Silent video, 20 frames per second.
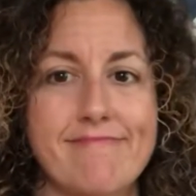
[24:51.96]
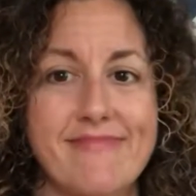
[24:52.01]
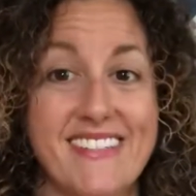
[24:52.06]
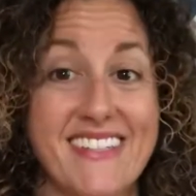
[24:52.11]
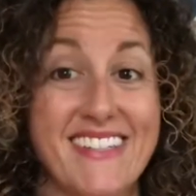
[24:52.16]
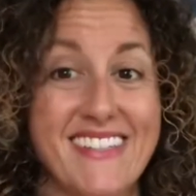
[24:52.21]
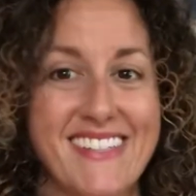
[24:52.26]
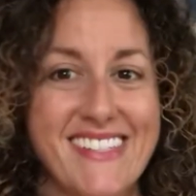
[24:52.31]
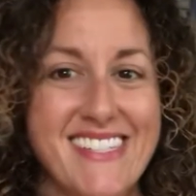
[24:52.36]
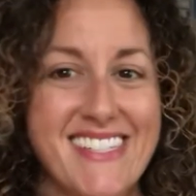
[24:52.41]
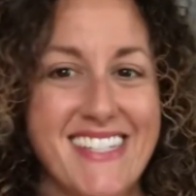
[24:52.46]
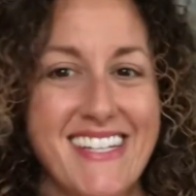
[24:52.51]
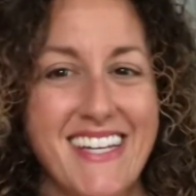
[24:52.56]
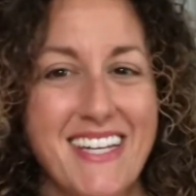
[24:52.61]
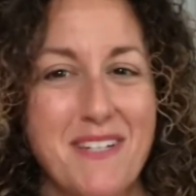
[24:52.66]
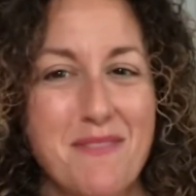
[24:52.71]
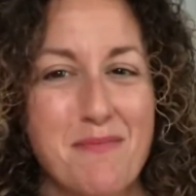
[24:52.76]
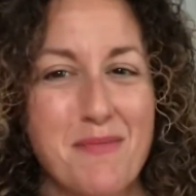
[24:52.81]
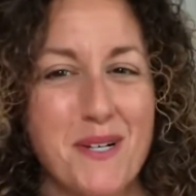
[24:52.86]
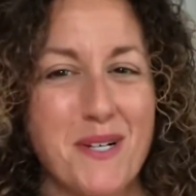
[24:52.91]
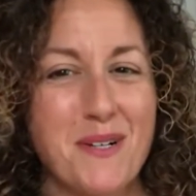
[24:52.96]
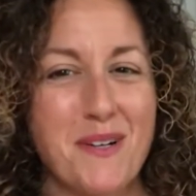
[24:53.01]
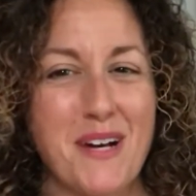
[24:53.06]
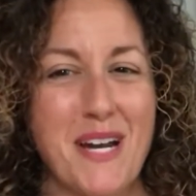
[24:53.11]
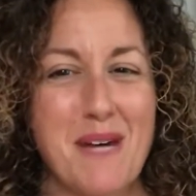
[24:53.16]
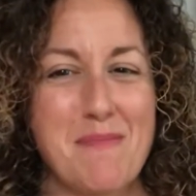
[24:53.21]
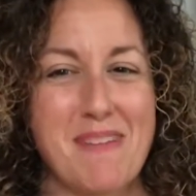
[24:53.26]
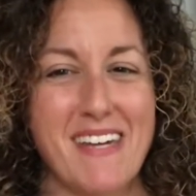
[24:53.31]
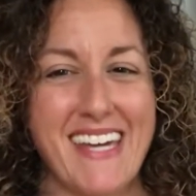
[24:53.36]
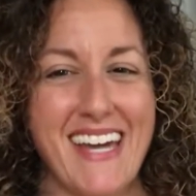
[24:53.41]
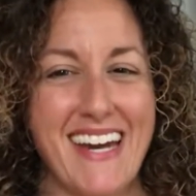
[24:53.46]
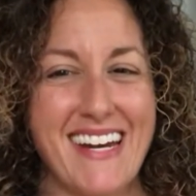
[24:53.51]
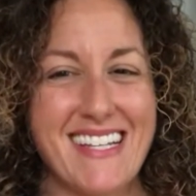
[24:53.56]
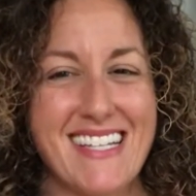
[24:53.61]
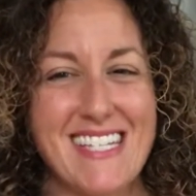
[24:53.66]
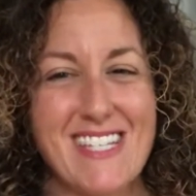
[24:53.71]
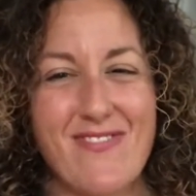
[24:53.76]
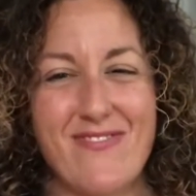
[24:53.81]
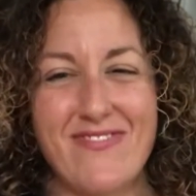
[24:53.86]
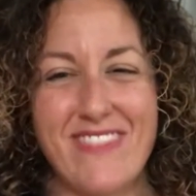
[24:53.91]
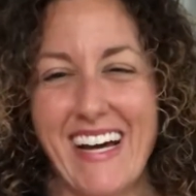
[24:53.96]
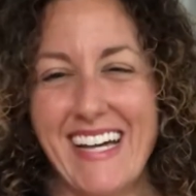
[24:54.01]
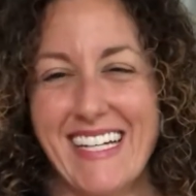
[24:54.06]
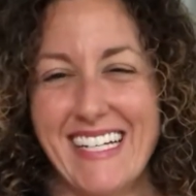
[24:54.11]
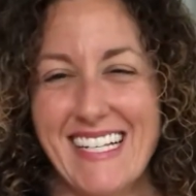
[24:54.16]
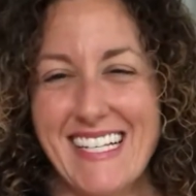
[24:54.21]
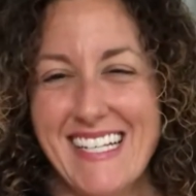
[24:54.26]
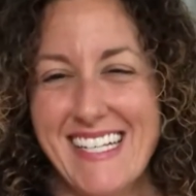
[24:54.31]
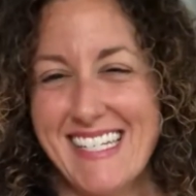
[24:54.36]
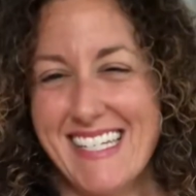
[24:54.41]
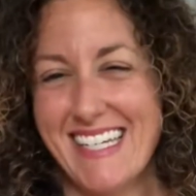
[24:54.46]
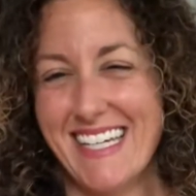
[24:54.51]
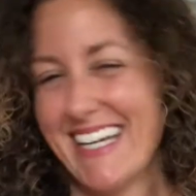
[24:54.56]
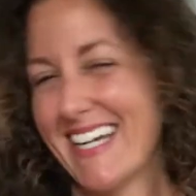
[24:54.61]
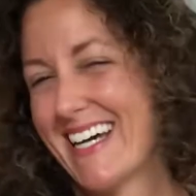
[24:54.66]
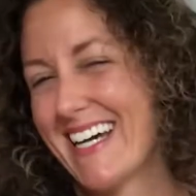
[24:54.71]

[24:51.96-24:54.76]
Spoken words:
Conditioning and programming at its finest.